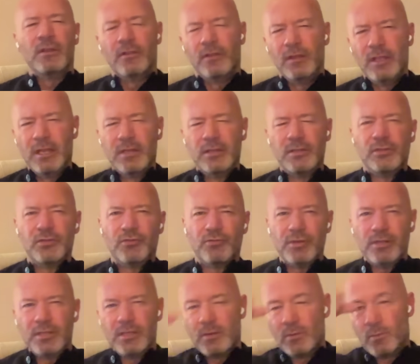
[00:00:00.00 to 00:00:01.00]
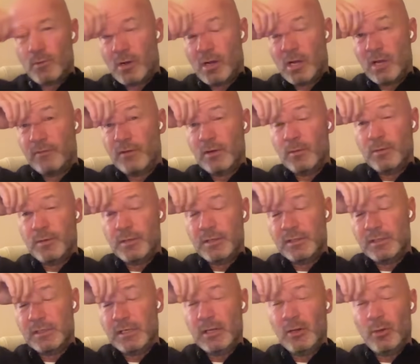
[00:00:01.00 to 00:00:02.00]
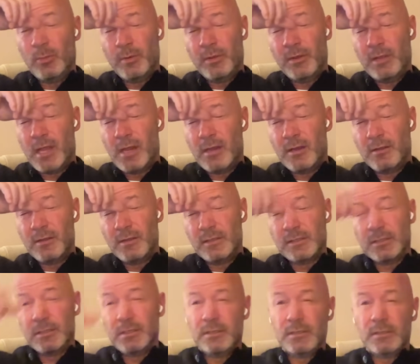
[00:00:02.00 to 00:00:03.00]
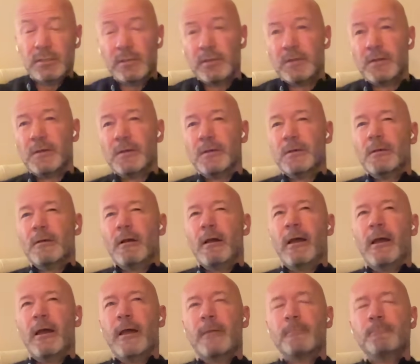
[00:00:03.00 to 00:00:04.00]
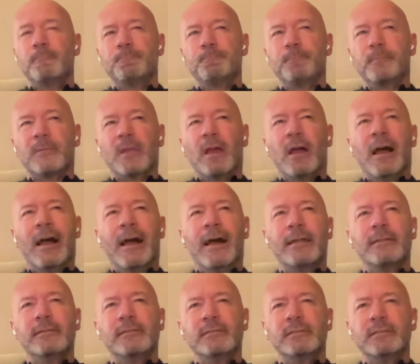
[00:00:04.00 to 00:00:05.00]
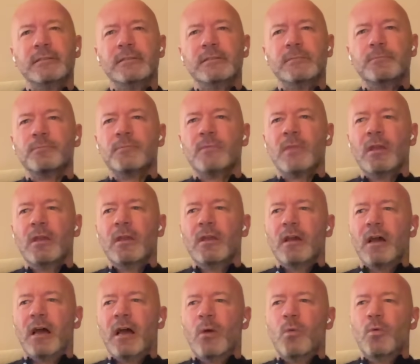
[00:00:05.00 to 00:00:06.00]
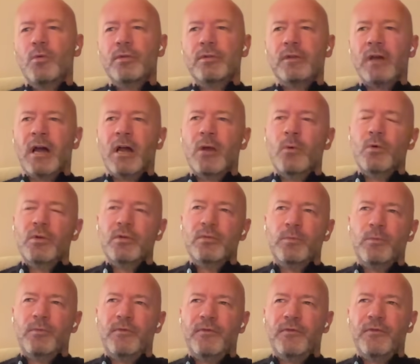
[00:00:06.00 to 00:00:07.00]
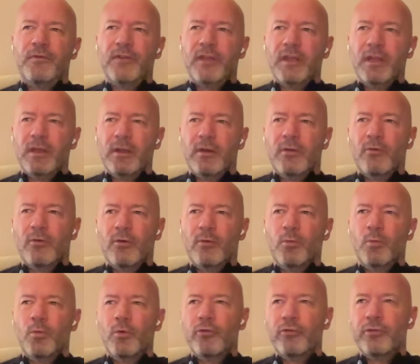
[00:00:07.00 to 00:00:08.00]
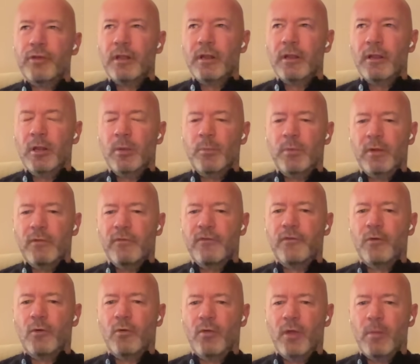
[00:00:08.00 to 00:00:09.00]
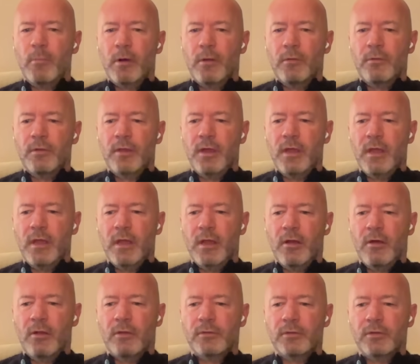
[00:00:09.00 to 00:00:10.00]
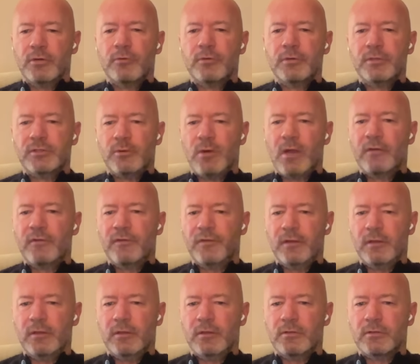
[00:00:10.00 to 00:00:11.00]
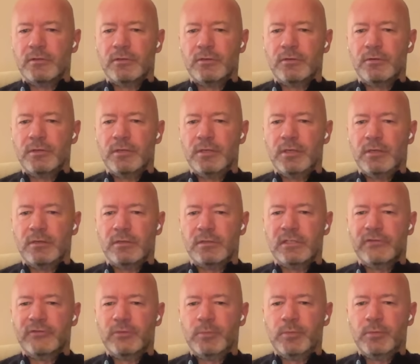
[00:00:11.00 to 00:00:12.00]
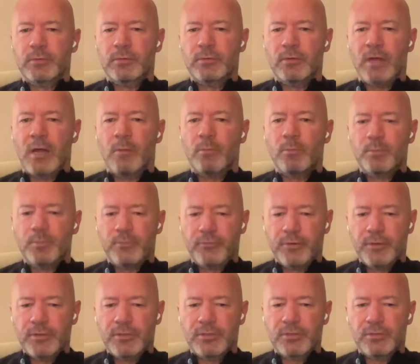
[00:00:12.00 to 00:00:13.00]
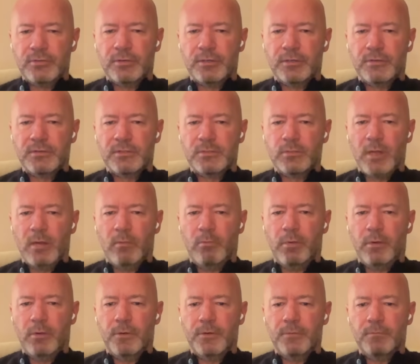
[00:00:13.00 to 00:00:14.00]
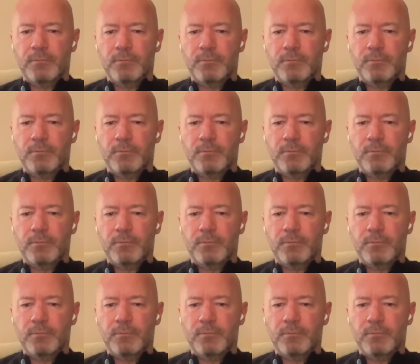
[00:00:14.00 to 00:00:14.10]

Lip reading: the injury and what have you with his deal up at the end of the season. And I would fear or worry a little bit for them on going to Anfield on Sunday, because Liverpool, I'm pretty sure, can smell blood.